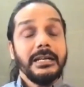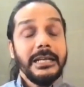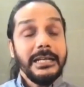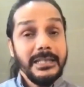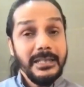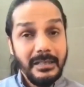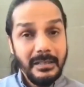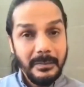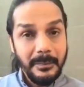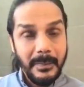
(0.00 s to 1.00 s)
in
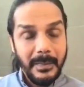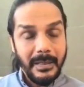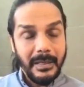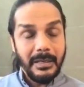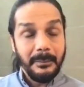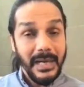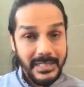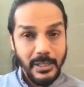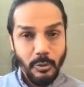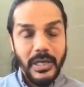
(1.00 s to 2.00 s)
the blood
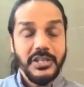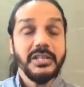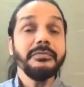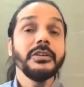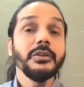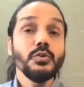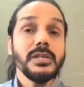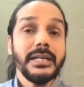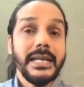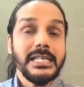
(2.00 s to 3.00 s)
circulation, we use a
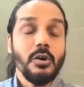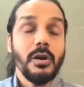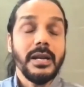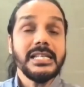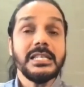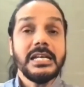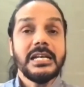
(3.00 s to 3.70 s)
test called as